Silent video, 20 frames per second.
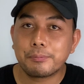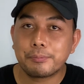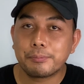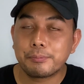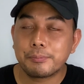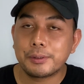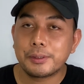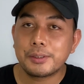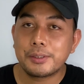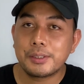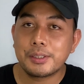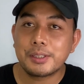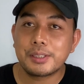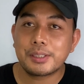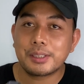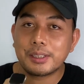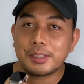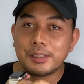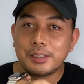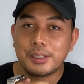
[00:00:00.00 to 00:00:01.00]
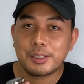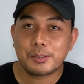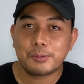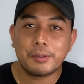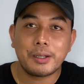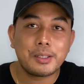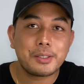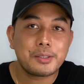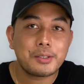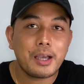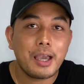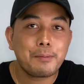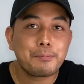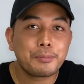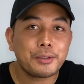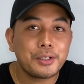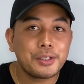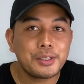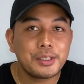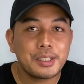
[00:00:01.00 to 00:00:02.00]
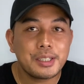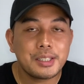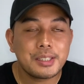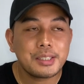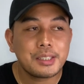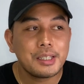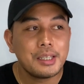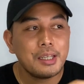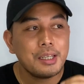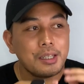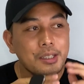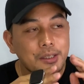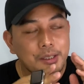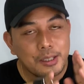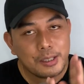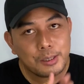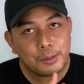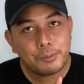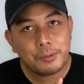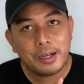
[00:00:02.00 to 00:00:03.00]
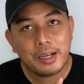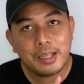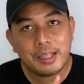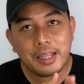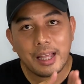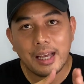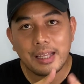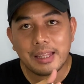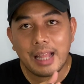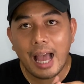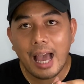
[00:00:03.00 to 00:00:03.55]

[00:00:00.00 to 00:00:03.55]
purchased this one. So I purchased this one at